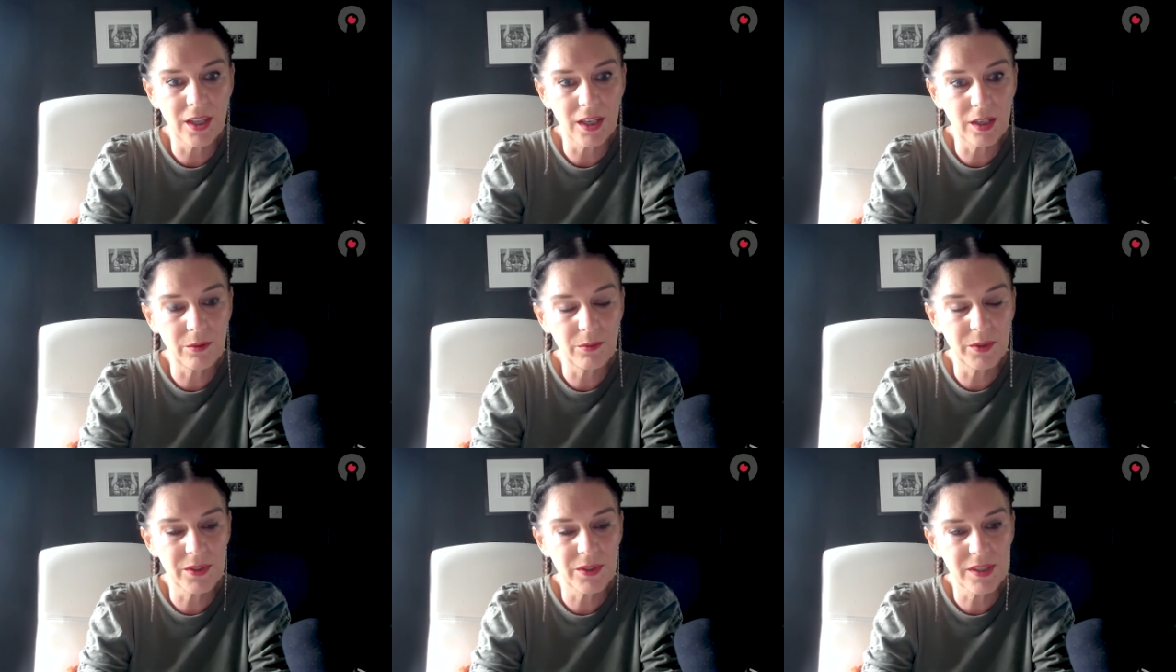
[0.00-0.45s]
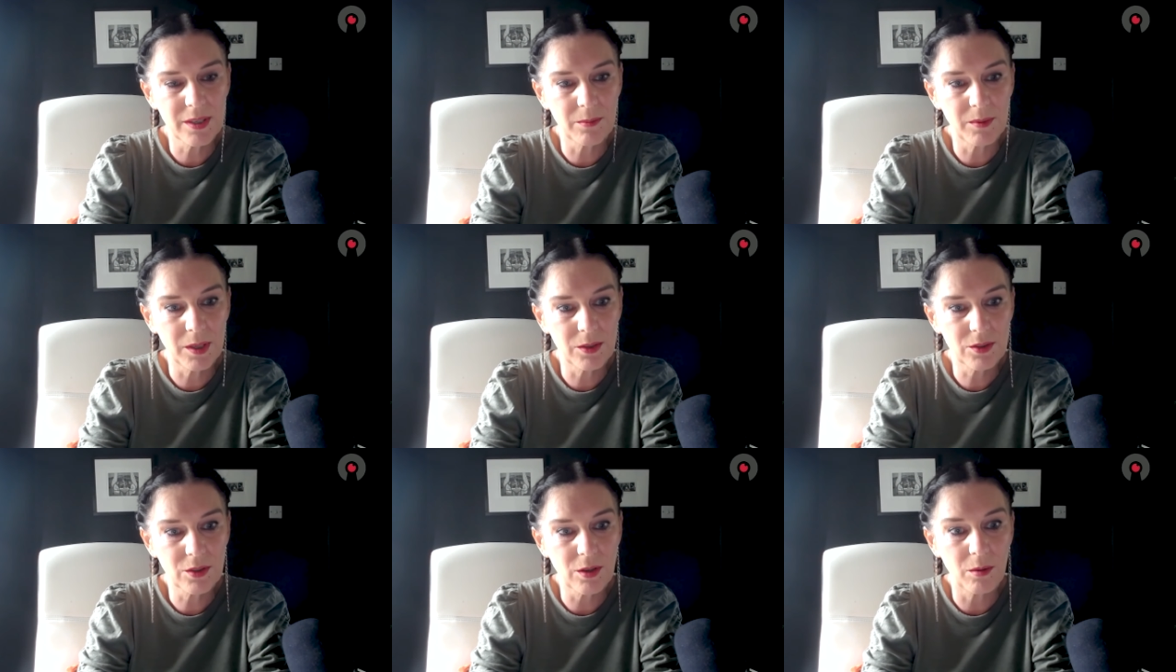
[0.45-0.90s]
then you want
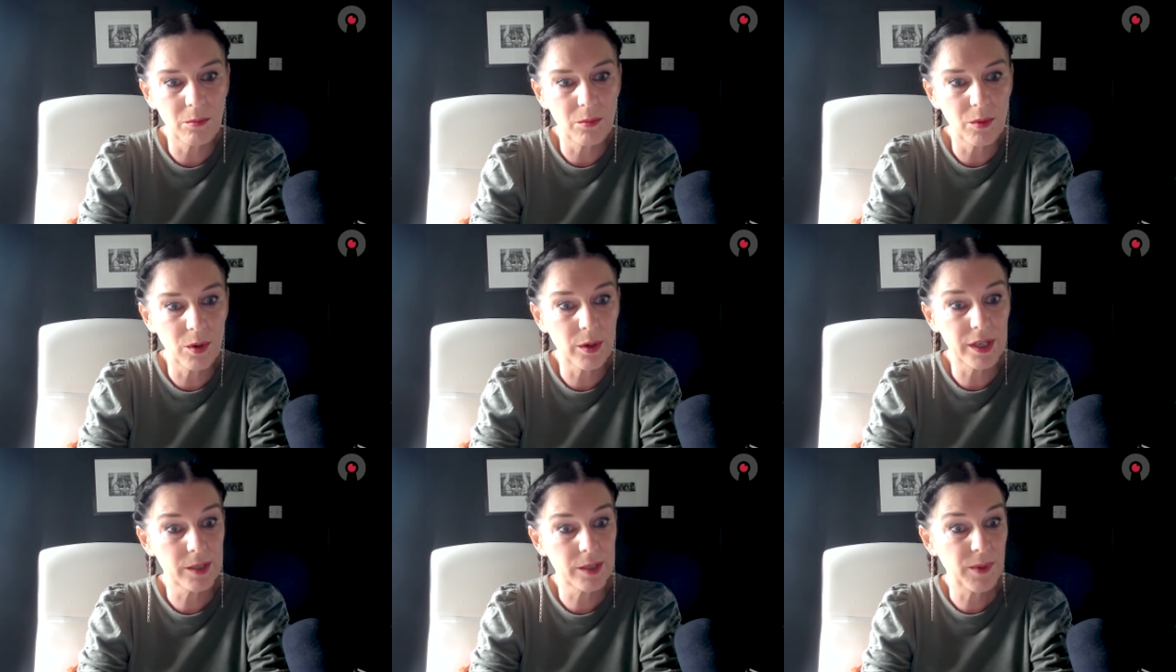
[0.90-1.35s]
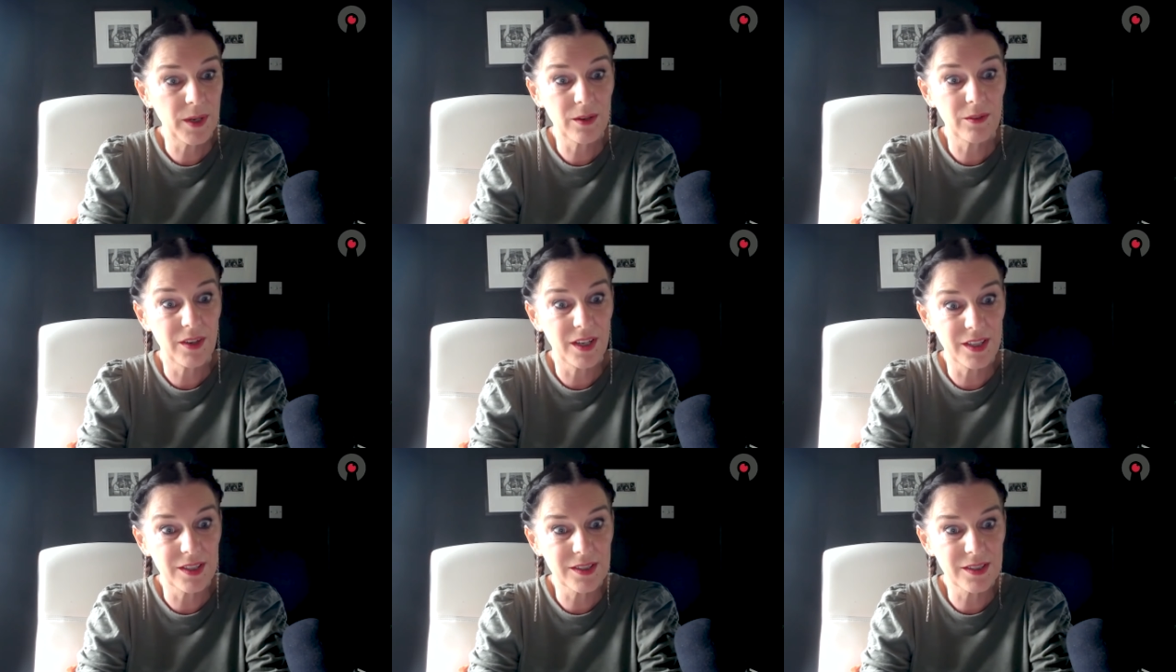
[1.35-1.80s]
someone who's got more
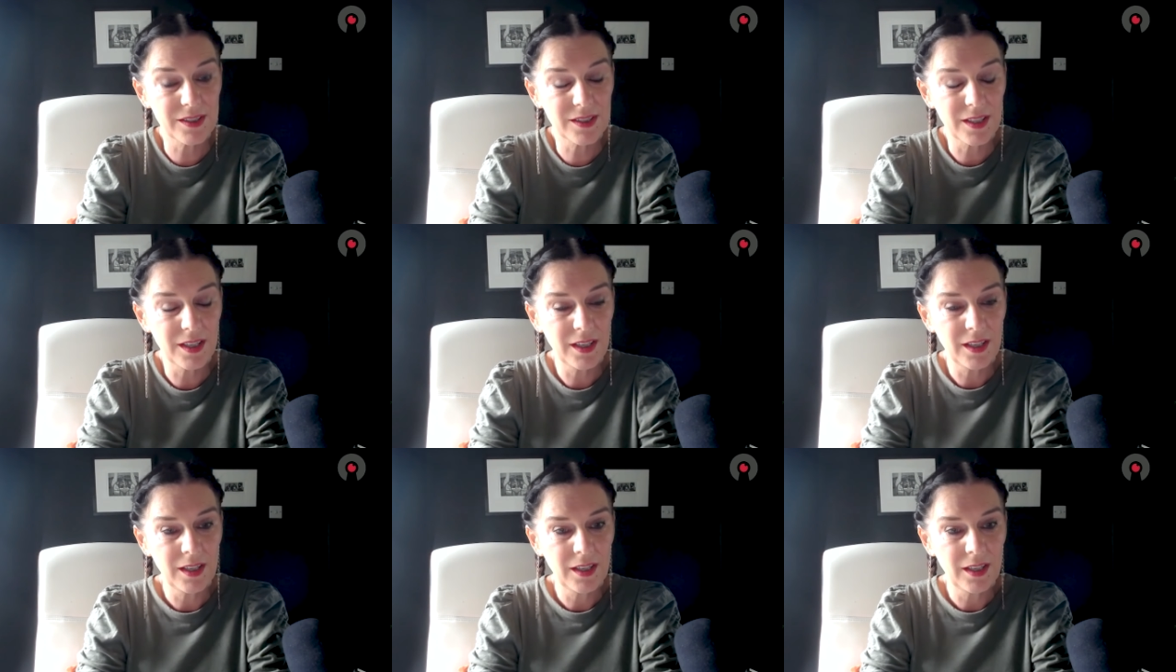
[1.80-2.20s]
experience.